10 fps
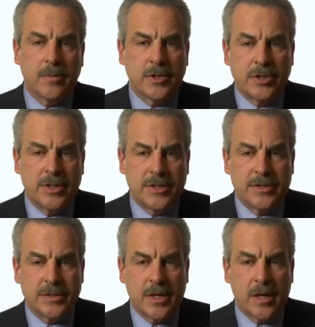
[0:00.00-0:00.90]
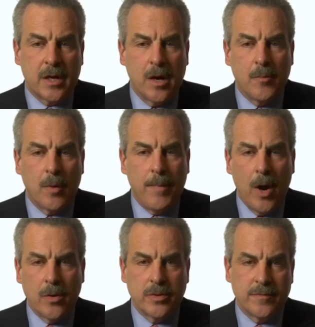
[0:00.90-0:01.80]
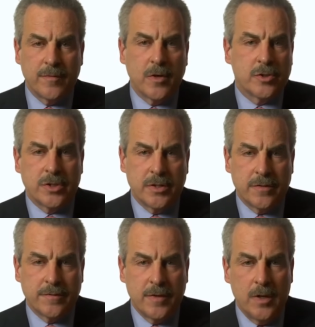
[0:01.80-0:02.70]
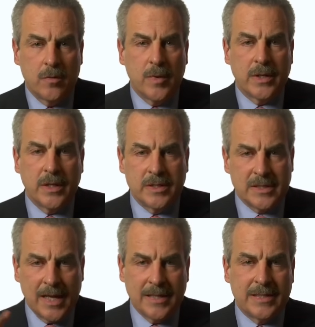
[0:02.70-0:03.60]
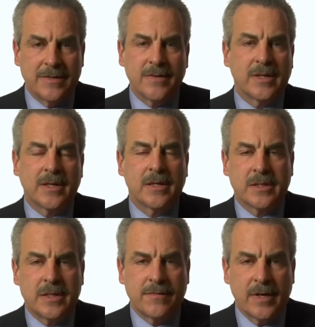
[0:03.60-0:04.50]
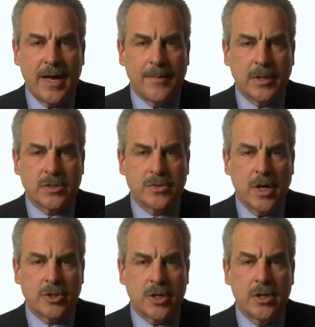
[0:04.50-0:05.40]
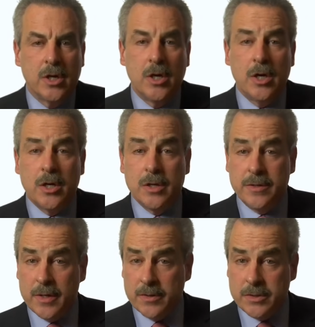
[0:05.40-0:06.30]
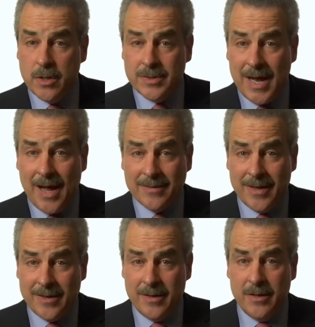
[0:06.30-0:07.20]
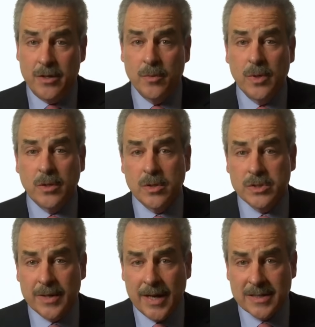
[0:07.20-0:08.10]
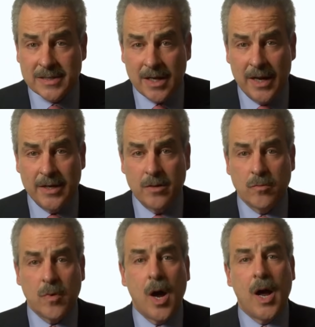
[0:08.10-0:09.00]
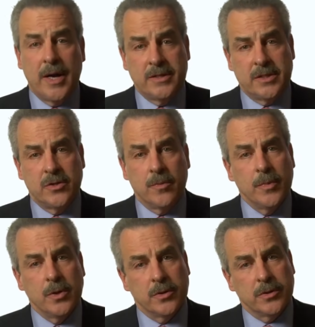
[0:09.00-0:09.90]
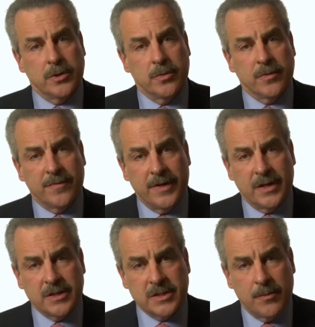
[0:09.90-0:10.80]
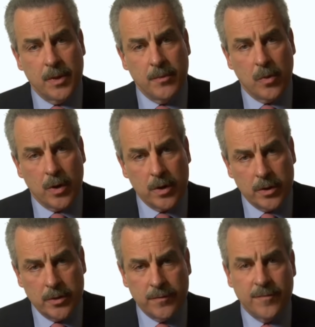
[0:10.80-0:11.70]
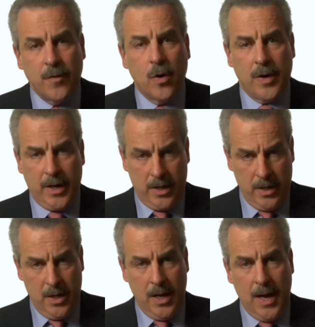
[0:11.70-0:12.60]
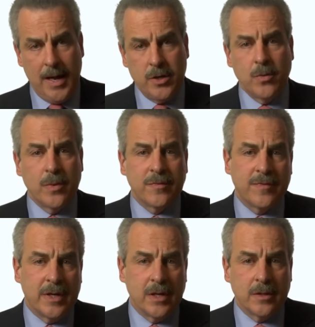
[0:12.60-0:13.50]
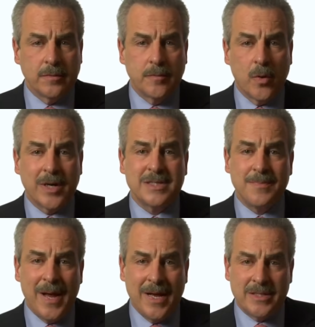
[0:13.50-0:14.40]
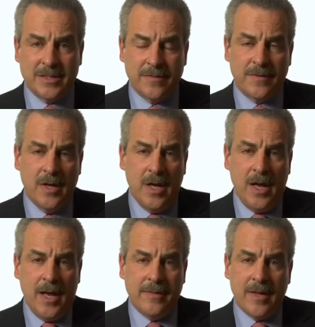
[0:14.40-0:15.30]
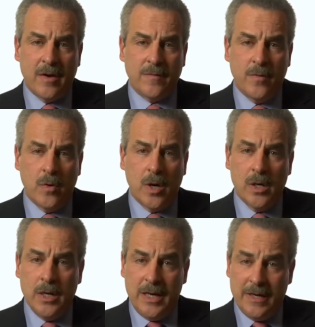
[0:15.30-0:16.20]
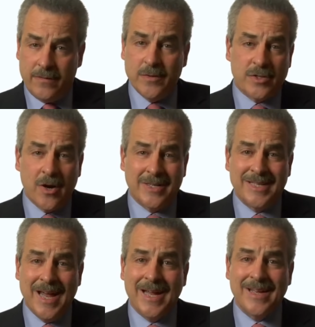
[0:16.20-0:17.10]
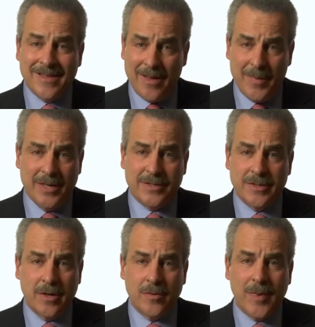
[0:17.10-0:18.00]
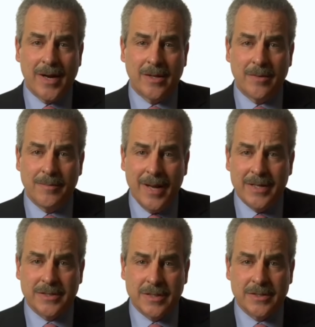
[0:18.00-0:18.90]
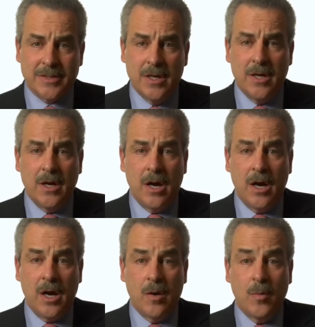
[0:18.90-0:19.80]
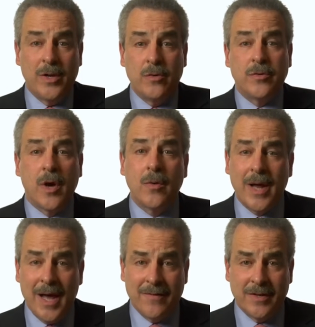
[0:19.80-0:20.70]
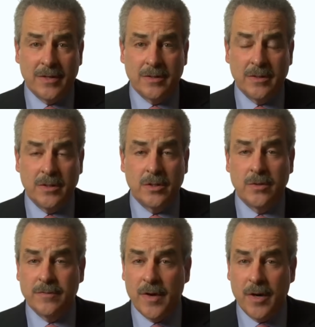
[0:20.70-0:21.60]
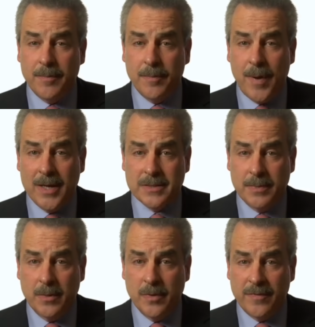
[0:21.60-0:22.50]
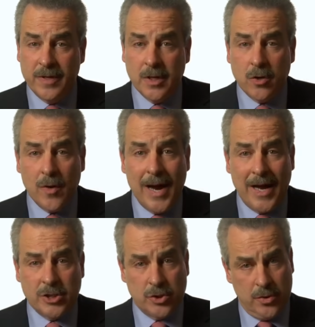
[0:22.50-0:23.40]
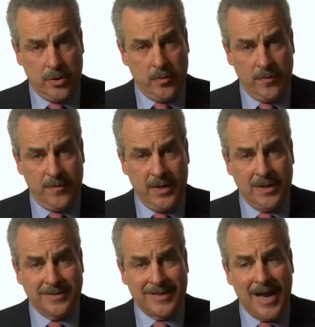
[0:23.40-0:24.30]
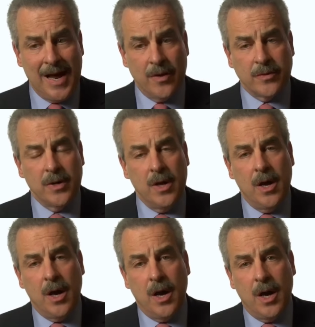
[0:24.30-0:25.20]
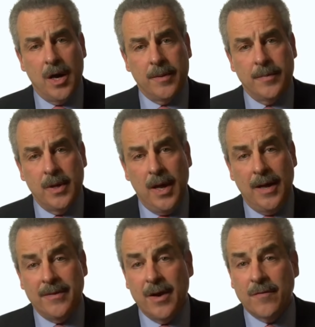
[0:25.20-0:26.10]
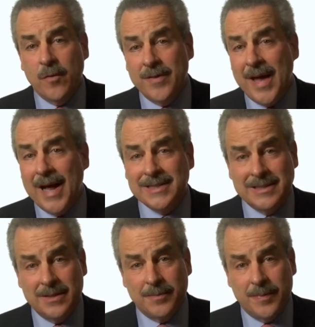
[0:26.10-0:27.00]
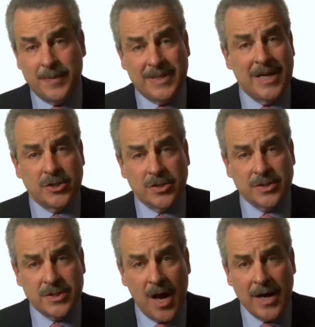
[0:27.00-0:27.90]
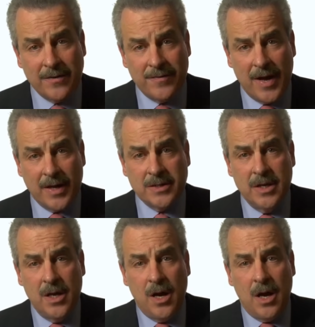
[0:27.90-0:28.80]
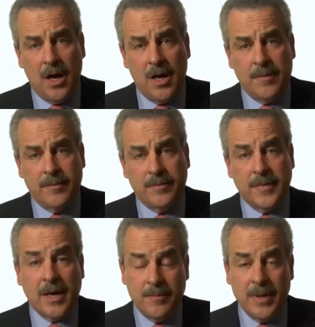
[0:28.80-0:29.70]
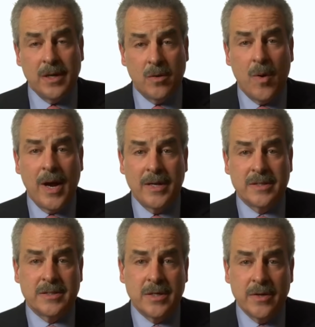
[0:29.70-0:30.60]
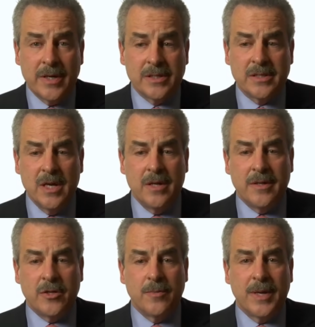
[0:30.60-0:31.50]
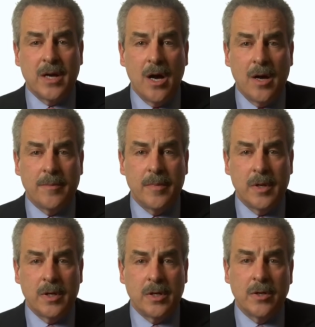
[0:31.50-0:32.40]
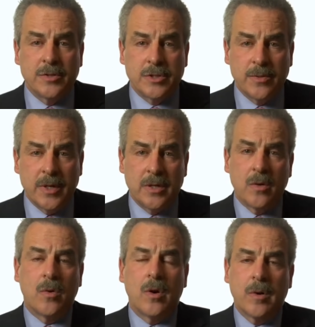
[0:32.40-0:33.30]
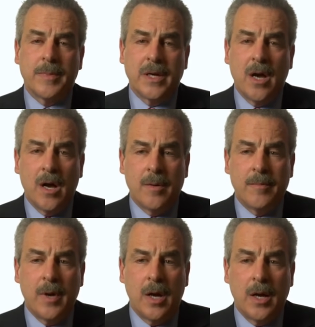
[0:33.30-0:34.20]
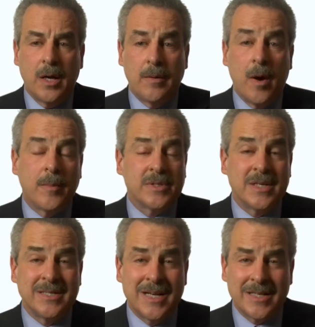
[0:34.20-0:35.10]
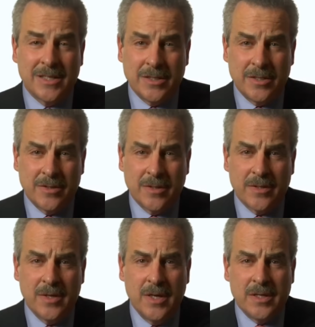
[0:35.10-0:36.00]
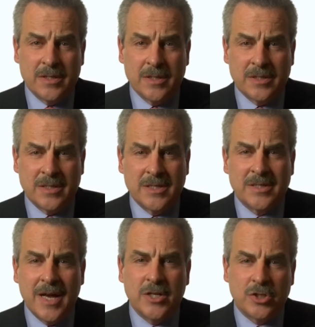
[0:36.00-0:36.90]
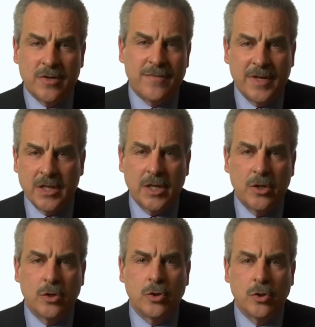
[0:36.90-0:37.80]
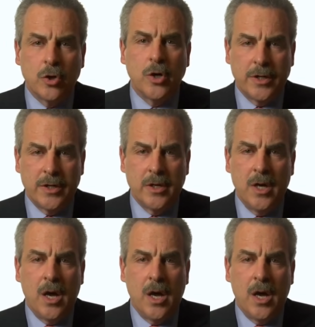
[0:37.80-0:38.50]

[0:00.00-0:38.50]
which is uh, a more potent version of Ritalin, slightly different, different chemical structure, there is no doubt that you will also get a slight rise in your mood. You will feel somewhat more euphoric and you will feel more expansive. And therefore, if you start taking that medicine on a regular basis, uh, when you don't have it, you very possibly will feel a crash or you will feel down. Um, and therefore, that's the potential side effect um, that could be quite serious that you become used to it or become uh, almost addicted to the sensation of feeling good.